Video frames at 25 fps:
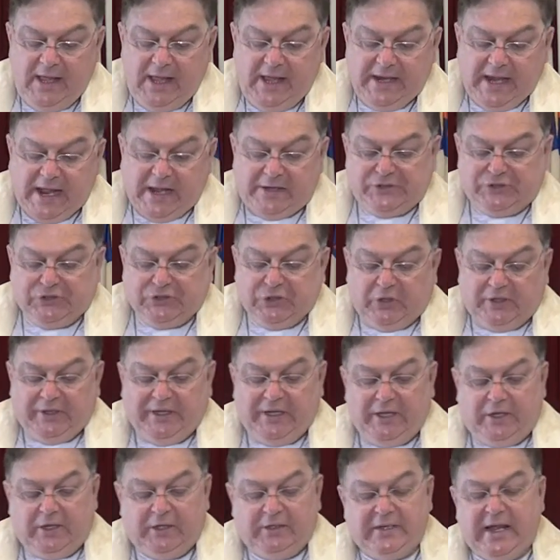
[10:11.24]
Now,
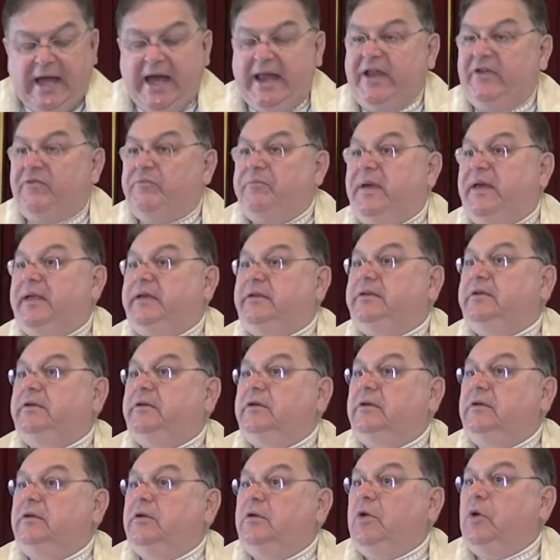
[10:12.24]
surely he could not have meant
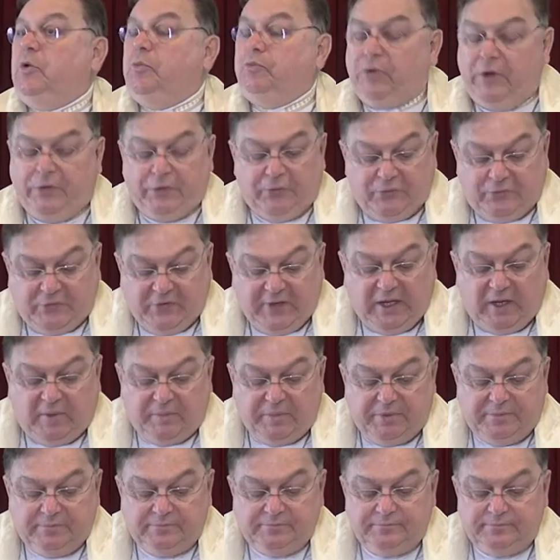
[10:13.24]
Brother
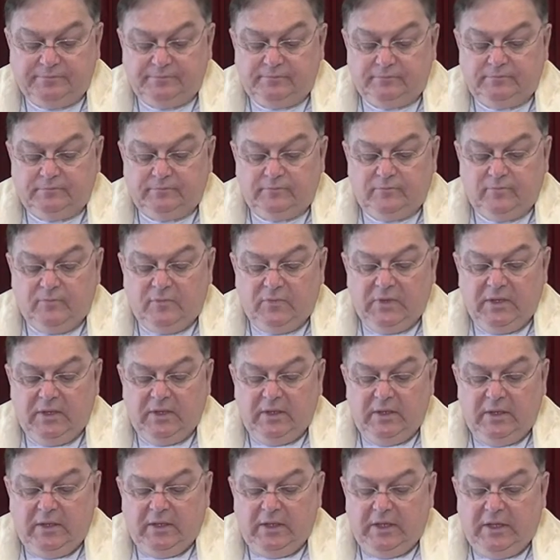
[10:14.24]
Philip.
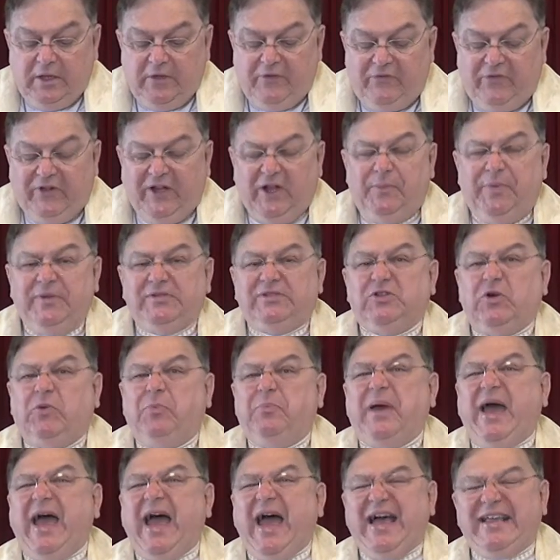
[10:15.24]
Philip is so
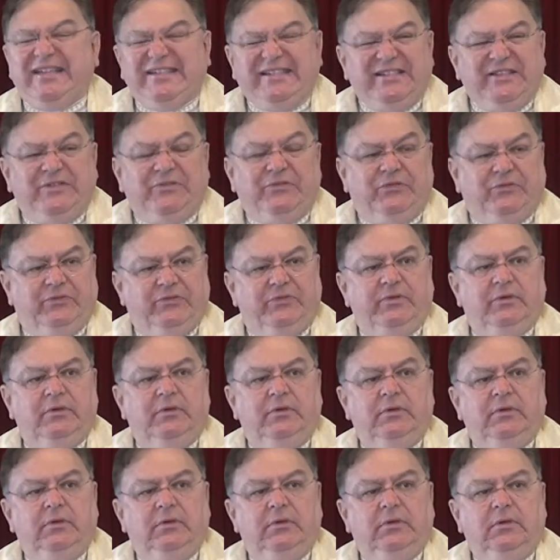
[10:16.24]
passive,
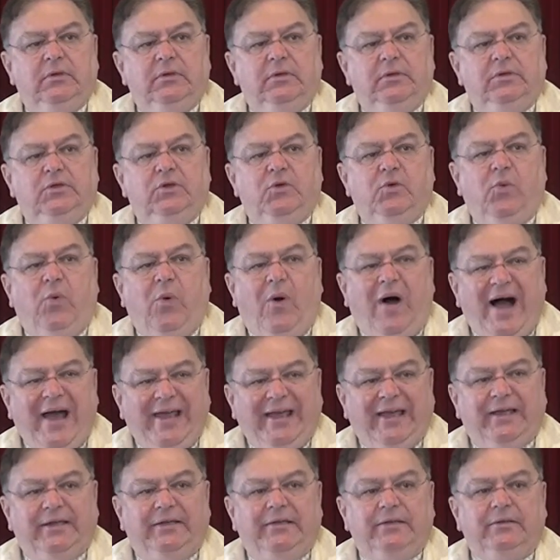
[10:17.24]

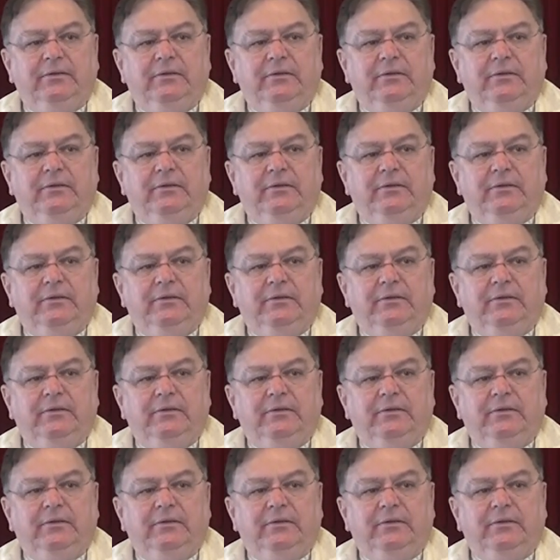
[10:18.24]
quiet,